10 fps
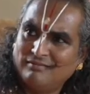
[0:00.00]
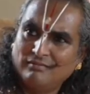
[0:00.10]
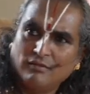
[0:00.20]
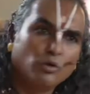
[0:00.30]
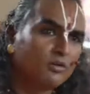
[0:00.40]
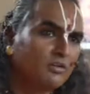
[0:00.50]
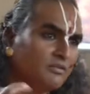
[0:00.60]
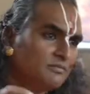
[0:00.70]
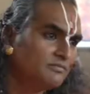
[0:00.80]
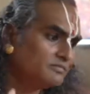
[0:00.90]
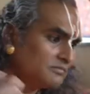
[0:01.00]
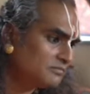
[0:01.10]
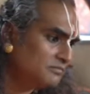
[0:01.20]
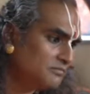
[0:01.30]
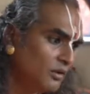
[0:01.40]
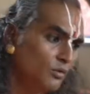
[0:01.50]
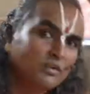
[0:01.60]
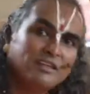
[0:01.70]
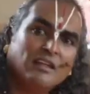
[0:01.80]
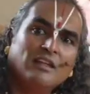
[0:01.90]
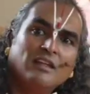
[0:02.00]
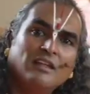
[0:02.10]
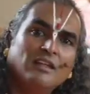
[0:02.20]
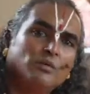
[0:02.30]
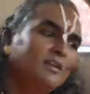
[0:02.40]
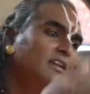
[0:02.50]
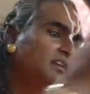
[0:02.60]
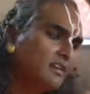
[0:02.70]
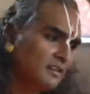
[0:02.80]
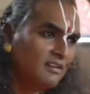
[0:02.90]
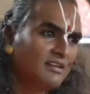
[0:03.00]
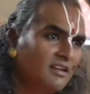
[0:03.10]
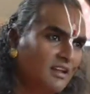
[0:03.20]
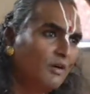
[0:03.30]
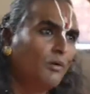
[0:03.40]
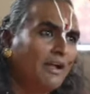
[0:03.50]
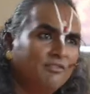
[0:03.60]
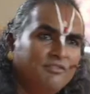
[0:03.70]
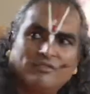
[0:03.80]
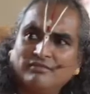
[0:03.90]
Look, we say we need a wife